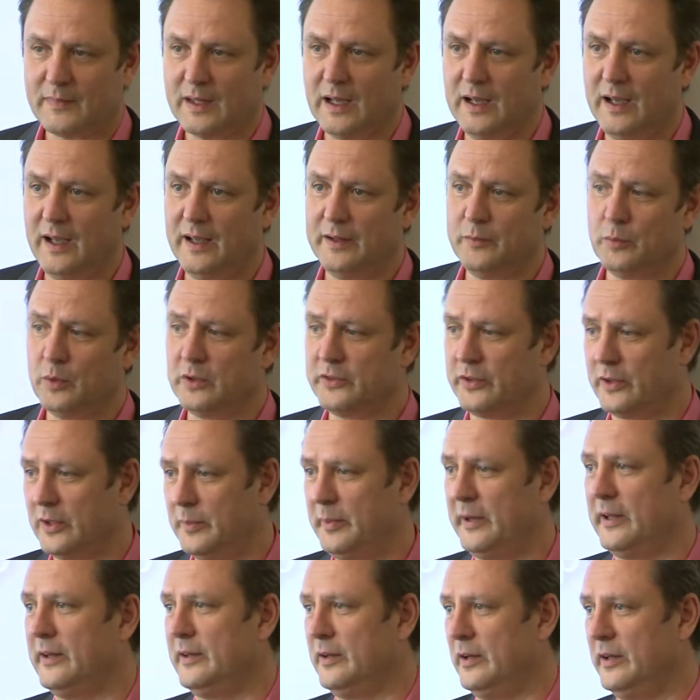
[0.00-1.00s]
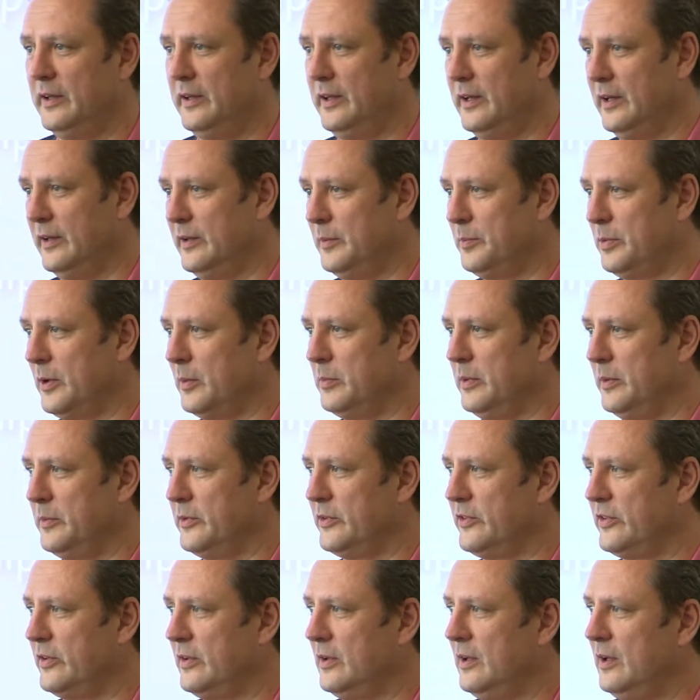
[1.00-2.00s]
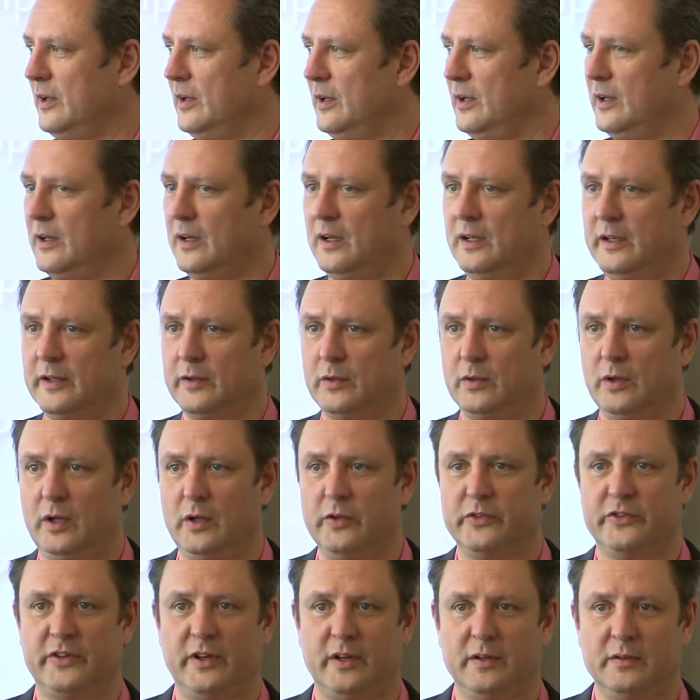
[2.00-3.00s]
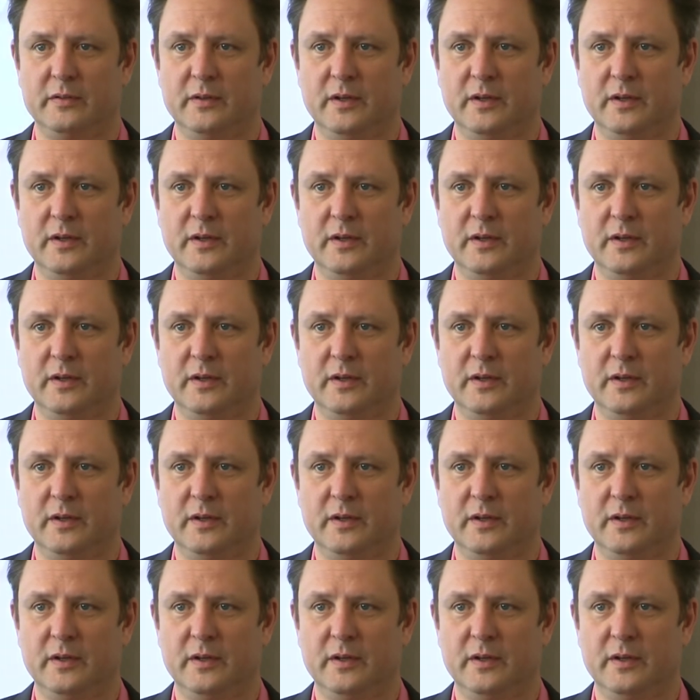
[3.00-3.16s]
And we'll talk about the problems a little also.